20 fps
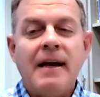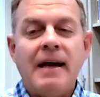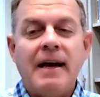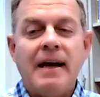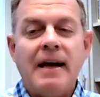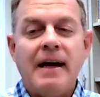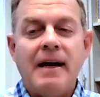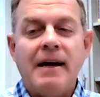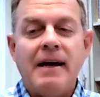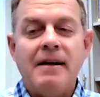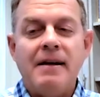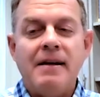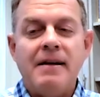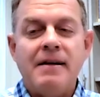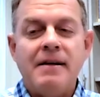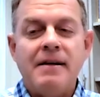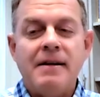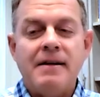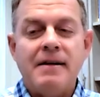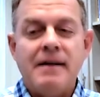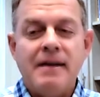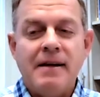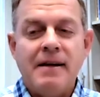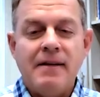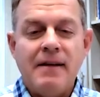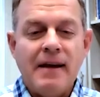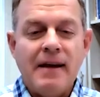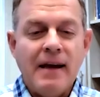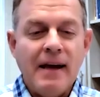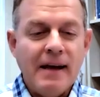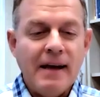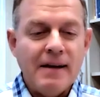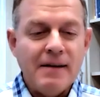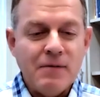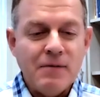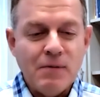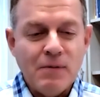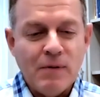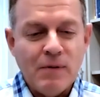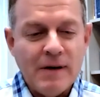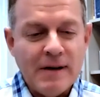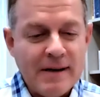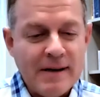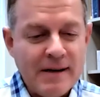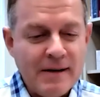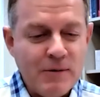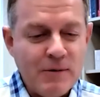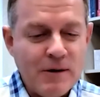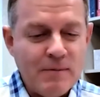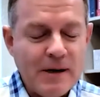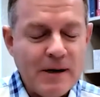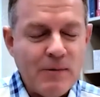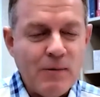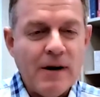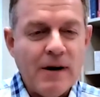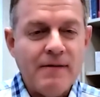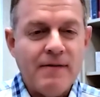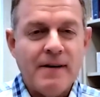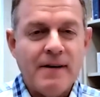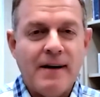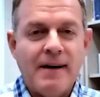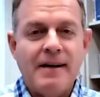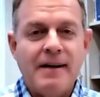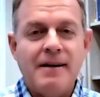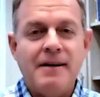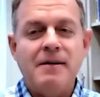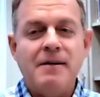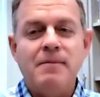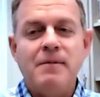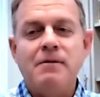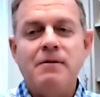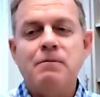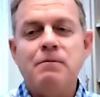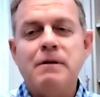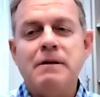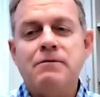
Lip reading: And in the end, what my wife and I ended up doing,